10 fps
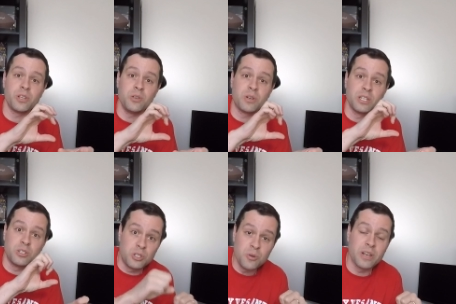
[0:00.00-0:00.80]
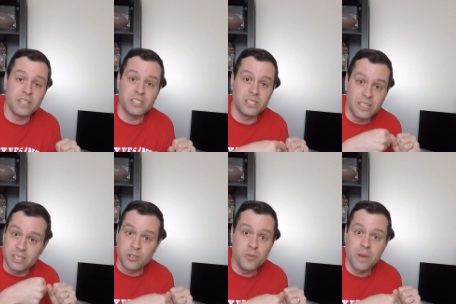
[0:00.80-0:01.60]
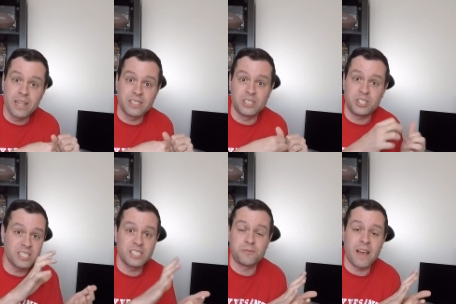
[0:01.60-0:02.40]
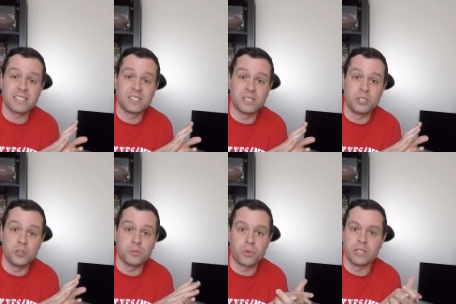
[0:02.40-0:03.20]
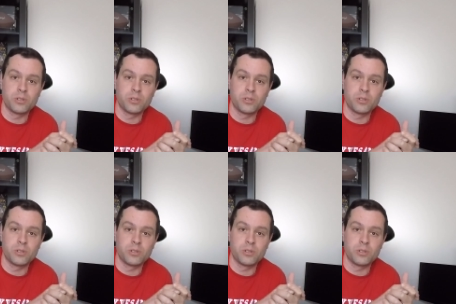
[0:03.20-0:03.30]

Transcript: that you could do it in two minutes just as fast as the juice press.